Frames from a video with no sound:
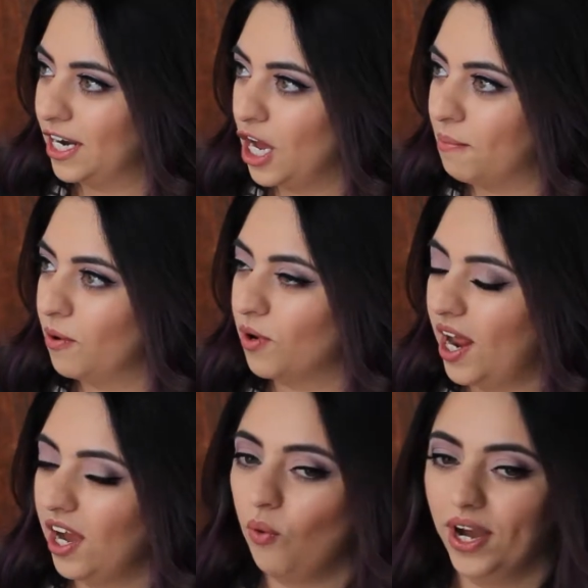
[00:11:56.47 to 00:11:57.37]
lined up, and
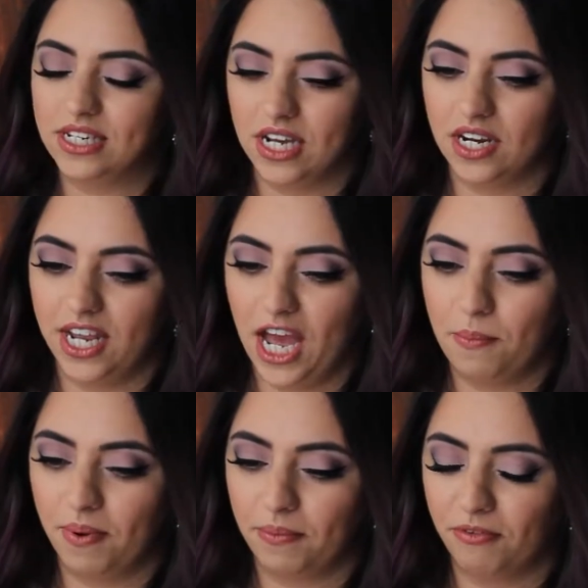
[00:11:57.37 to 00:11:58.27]
we're not quite done
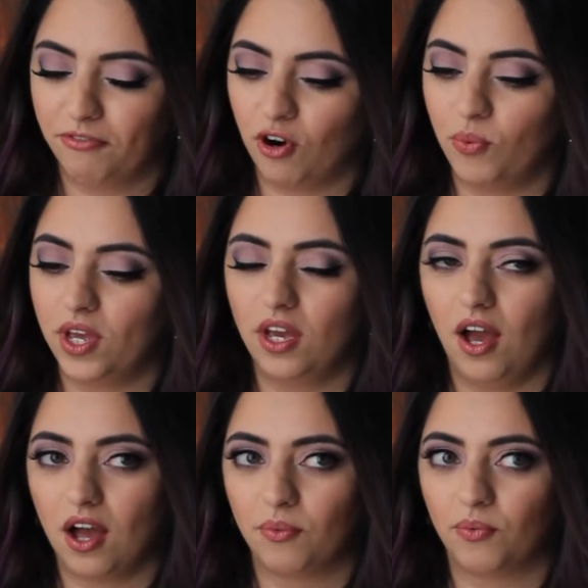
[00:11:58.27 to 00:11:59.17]
yet, but before
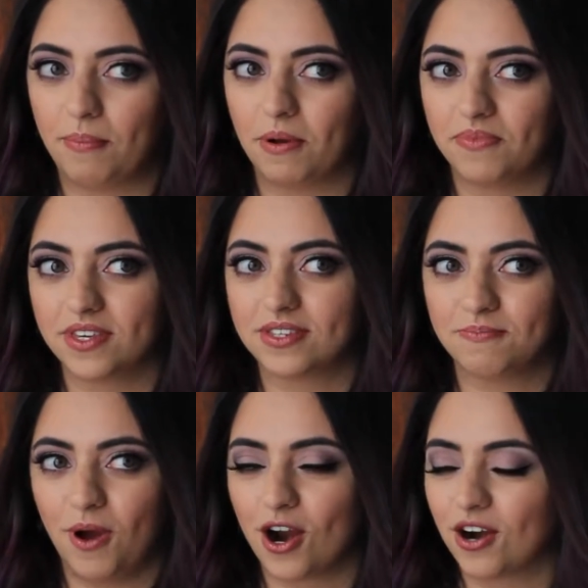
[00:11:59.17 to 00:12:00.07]
we wrap up
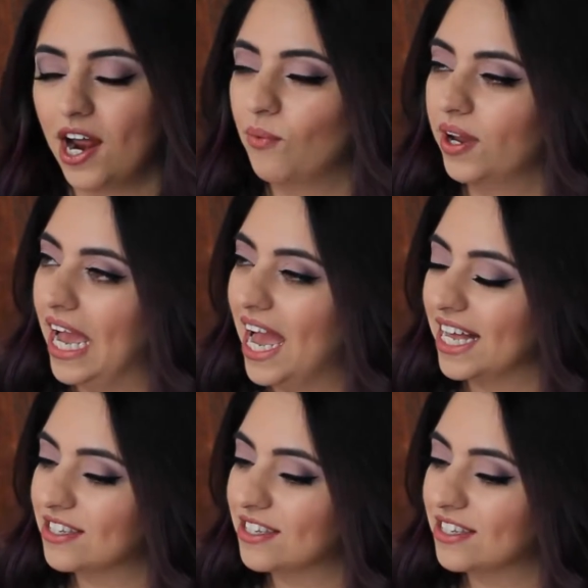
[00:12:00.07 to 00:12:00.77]
this part, I want to